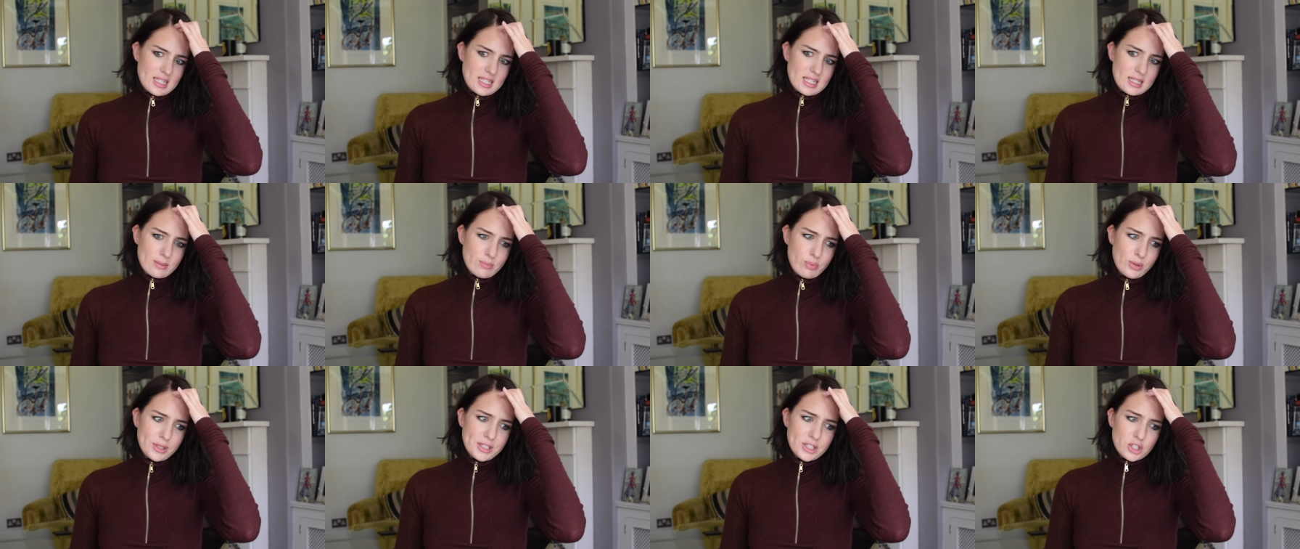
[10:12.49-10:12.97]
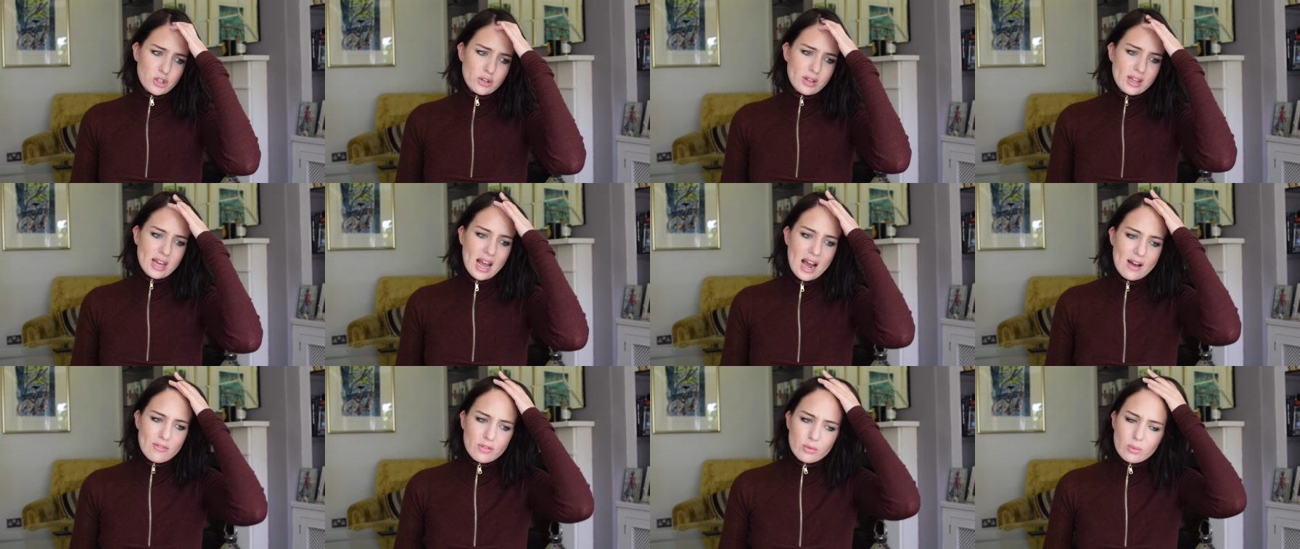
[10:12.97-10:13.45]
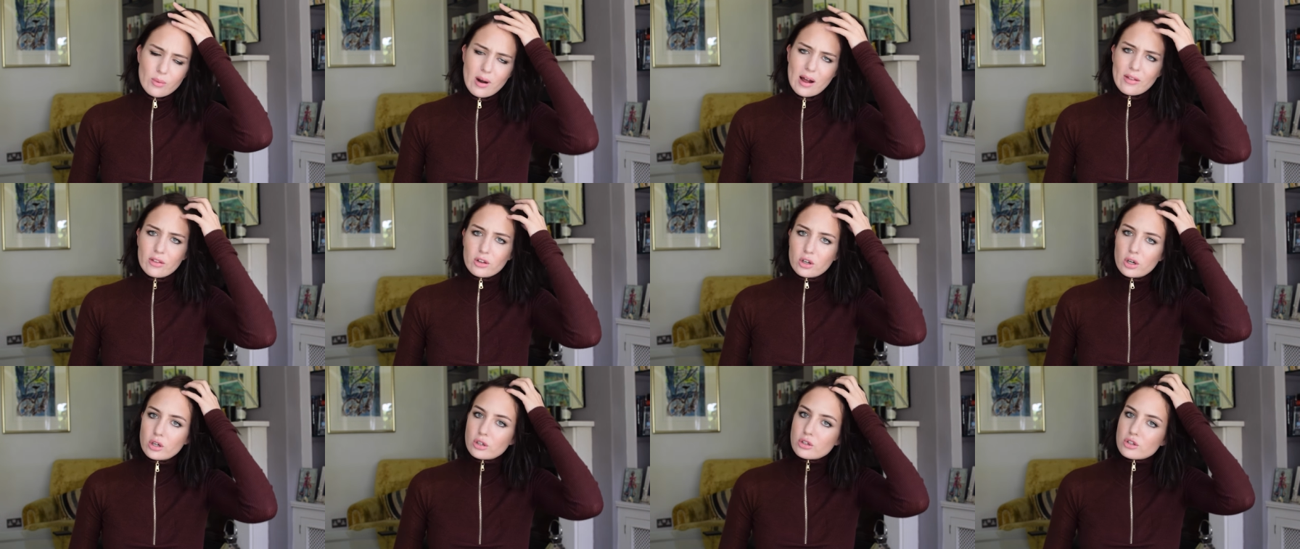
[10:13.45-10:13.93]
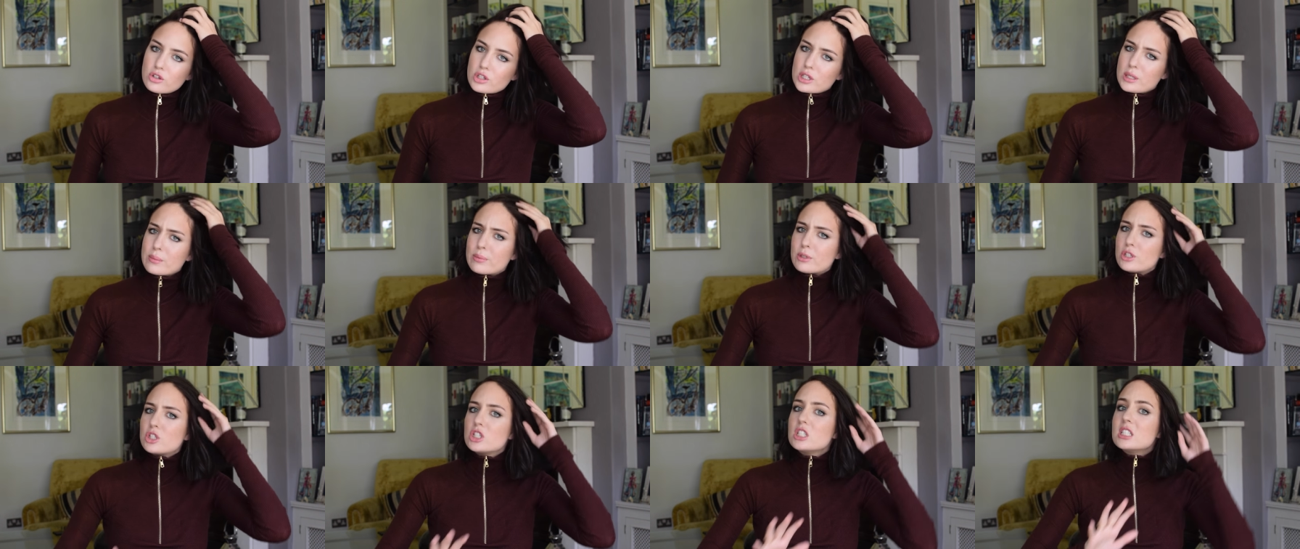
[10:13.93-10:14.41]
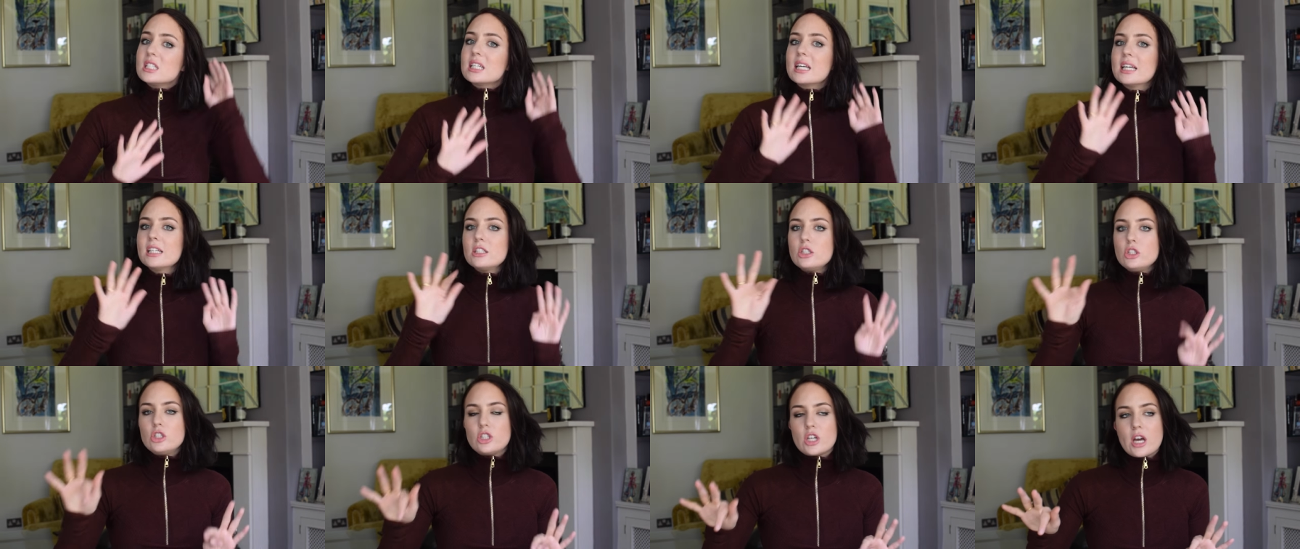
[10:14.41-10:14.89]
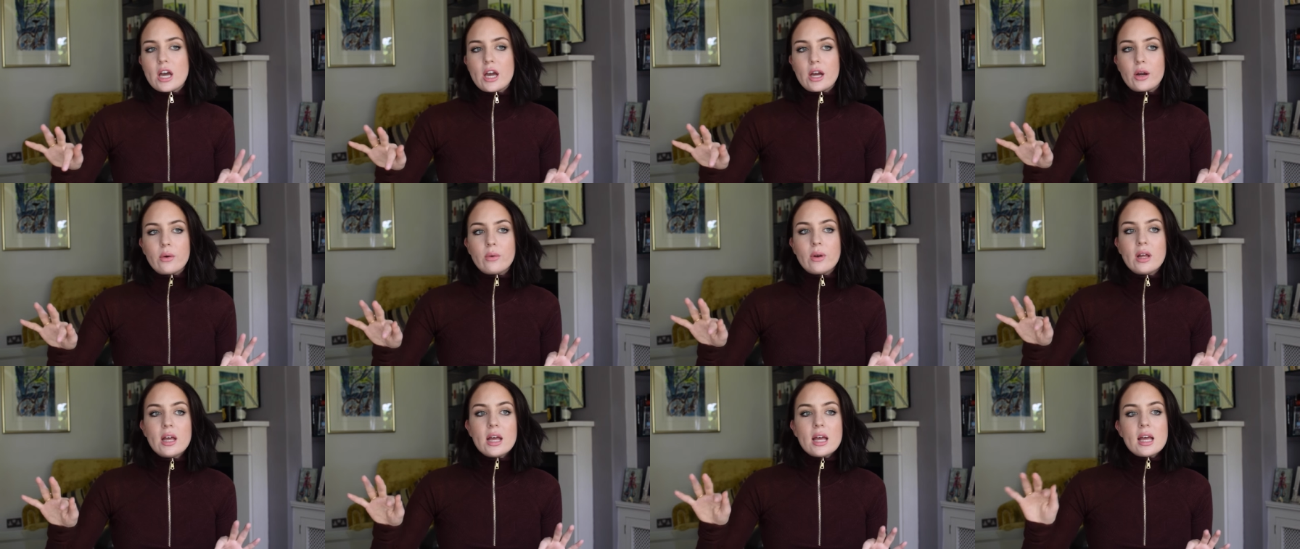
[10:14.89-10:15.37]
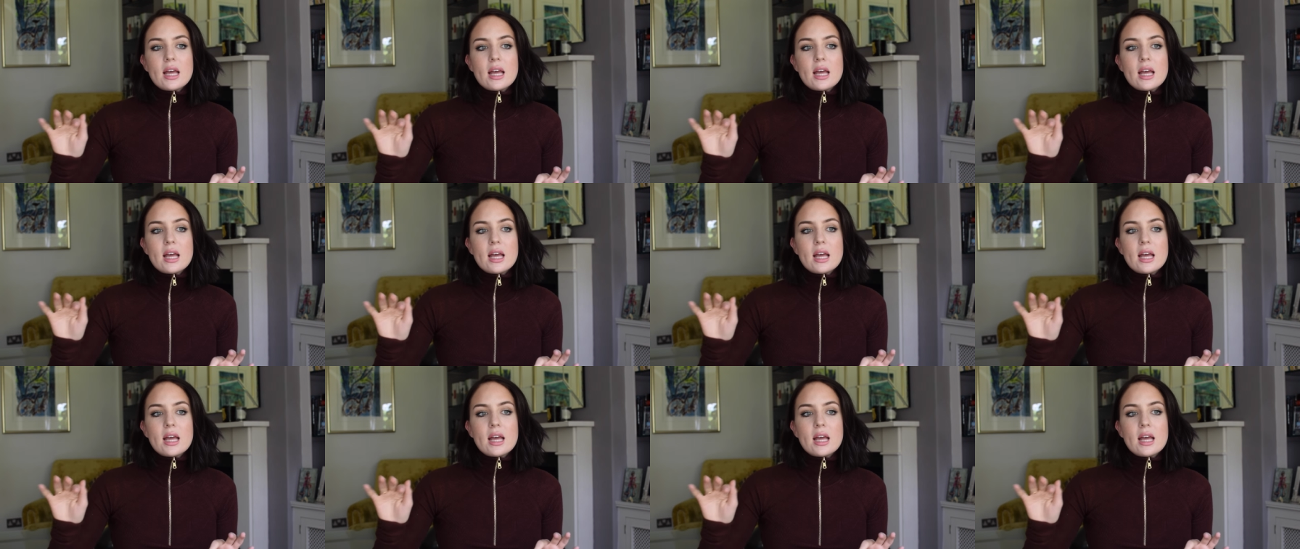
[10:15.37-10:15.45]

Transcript: because I'm pretty sure they have them around the country, but just in case you don't,